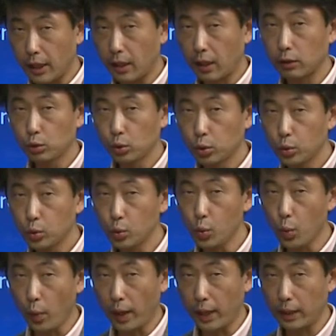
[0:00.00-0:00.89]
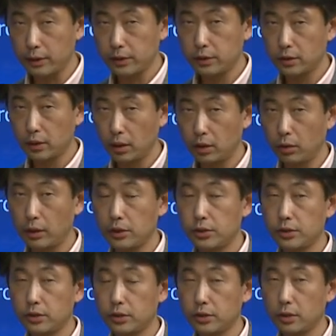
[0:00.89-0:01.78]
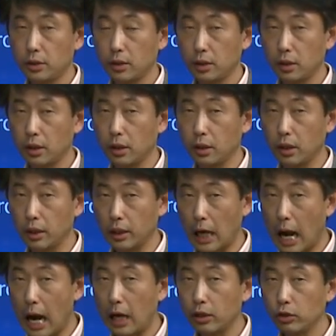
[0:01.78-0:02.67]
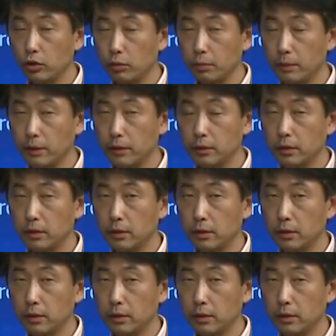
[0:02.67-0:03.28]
are two ways in which an argument